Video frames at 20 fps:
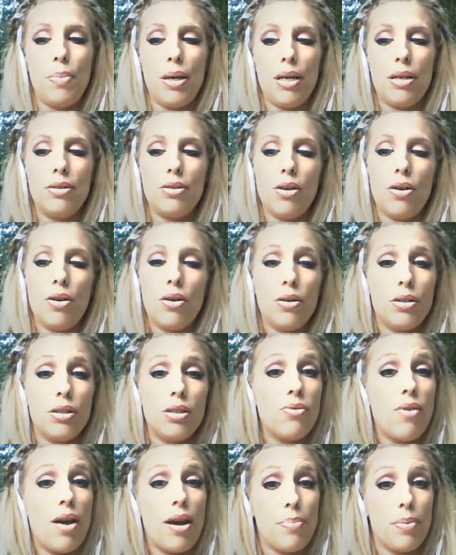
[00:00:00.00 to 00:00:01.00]
because
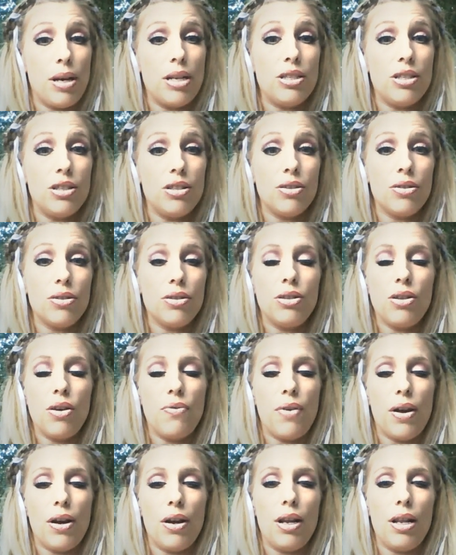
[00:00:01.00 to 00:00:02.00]
Earth's vibrations are so
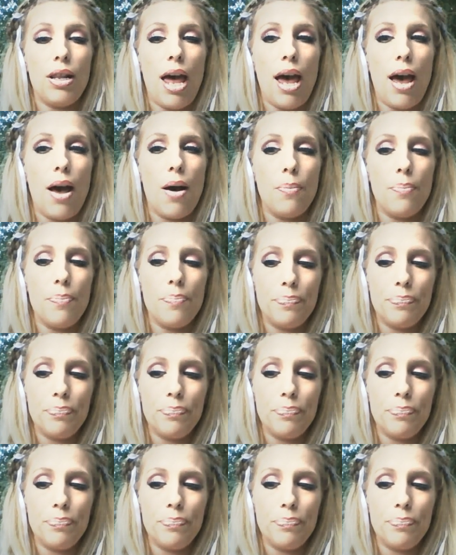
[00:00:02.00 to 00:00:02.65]
very low.